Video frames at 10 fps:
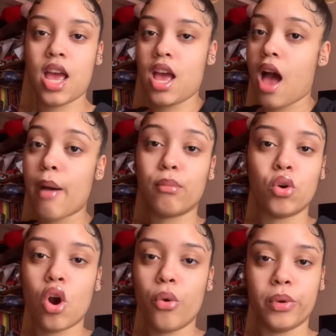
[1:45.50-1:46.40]
I'm
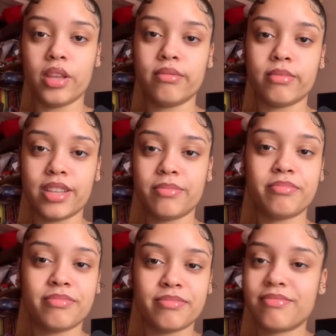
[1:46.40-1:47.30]
going. Like,
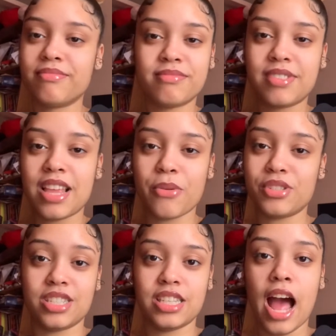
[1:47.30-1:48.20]
that was
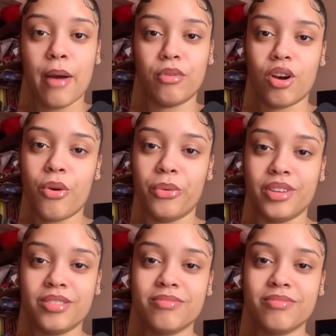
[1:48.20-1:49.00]
just that, I'm going.